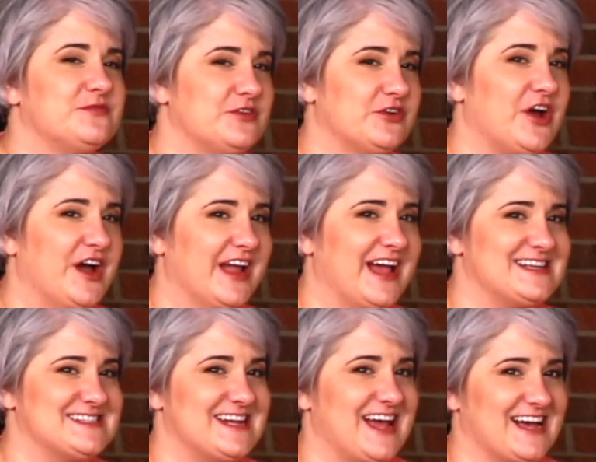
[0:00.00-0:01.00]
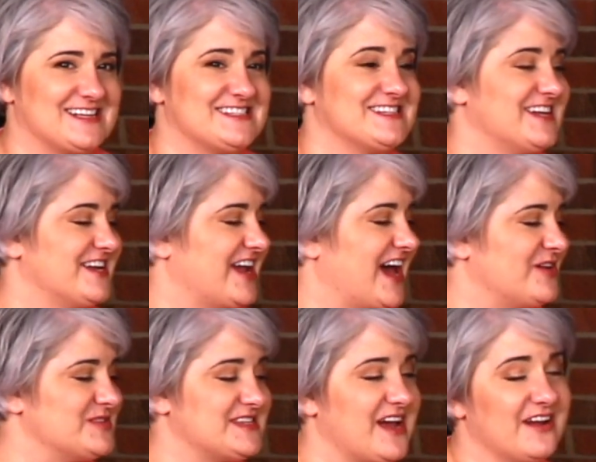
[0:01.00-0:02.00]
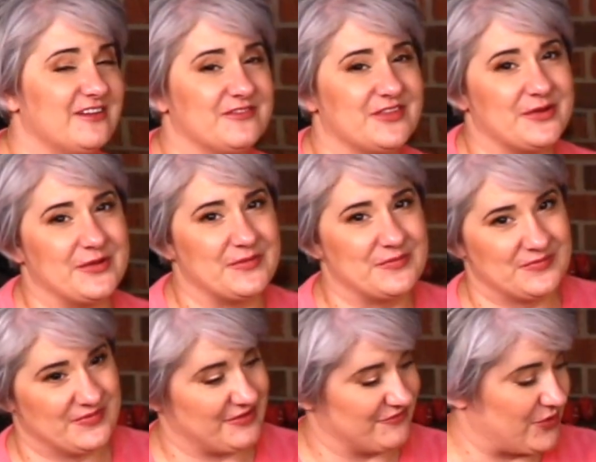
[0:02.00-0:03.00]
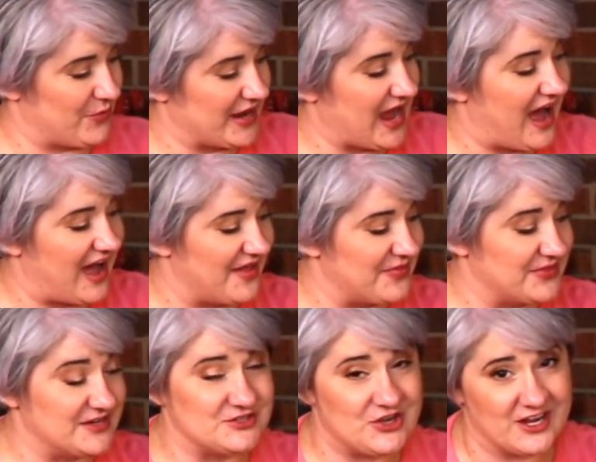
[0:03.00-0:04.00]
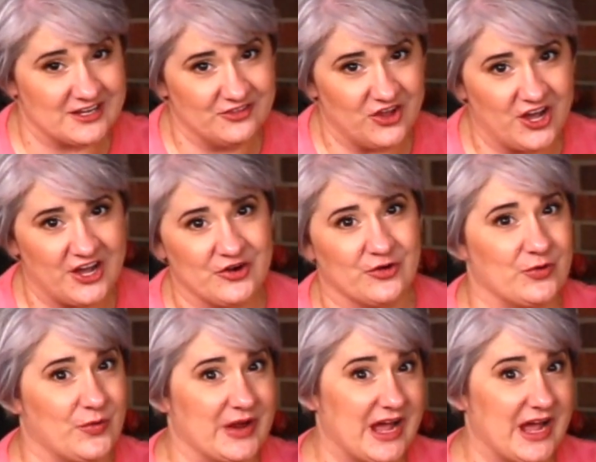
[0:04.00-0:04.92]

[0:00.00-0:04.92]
if your dog has an accident outside of going on the DoggieLawn or going